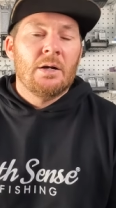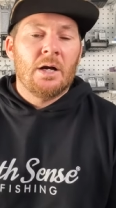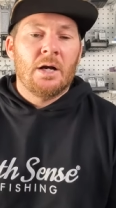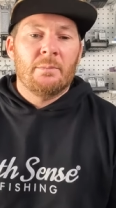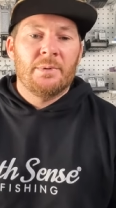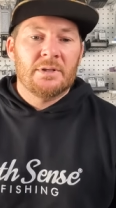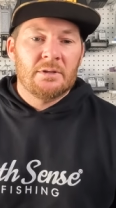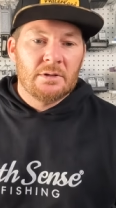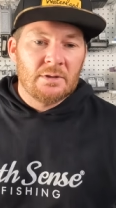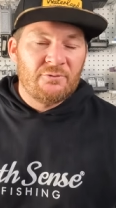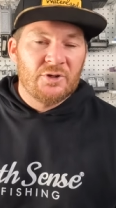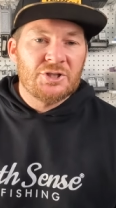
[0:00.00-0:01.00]

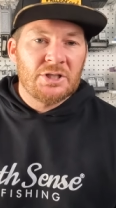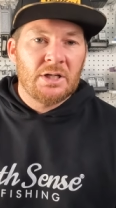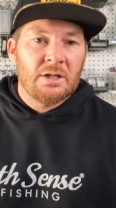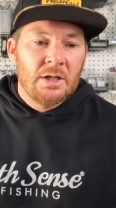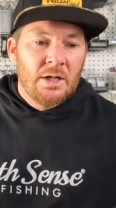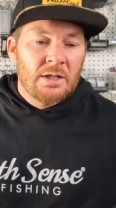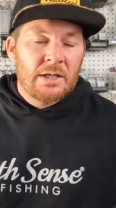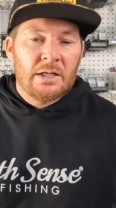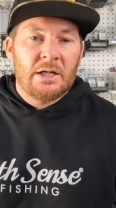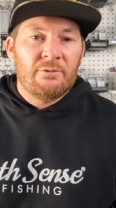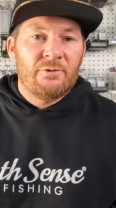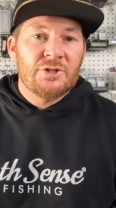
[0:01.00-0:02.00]
But the fishing,
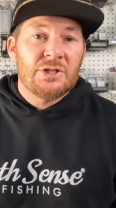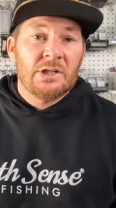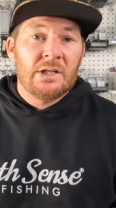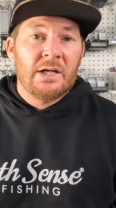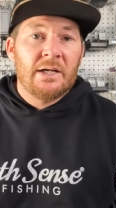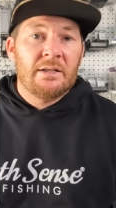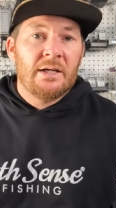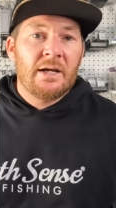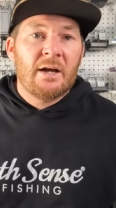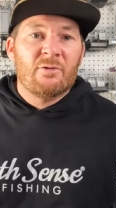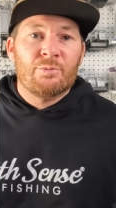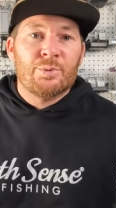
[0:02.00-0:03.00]
K9 Fishing line, they
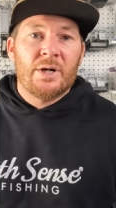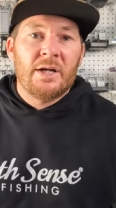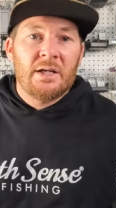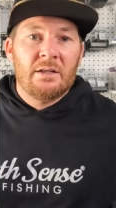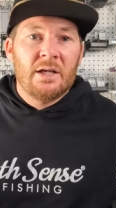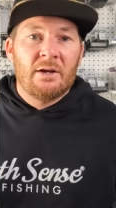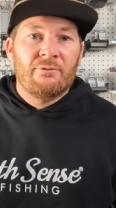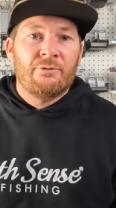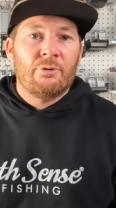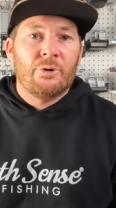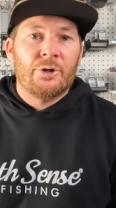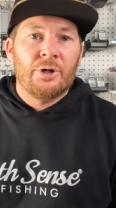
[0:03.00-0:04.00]
have braid, they have
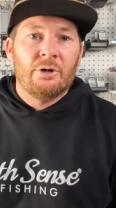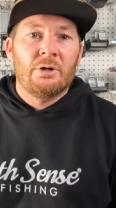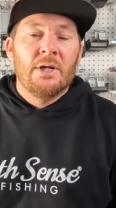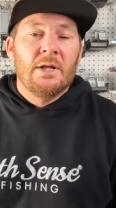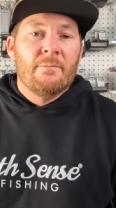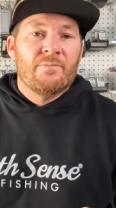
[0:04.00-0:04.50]
fluoro,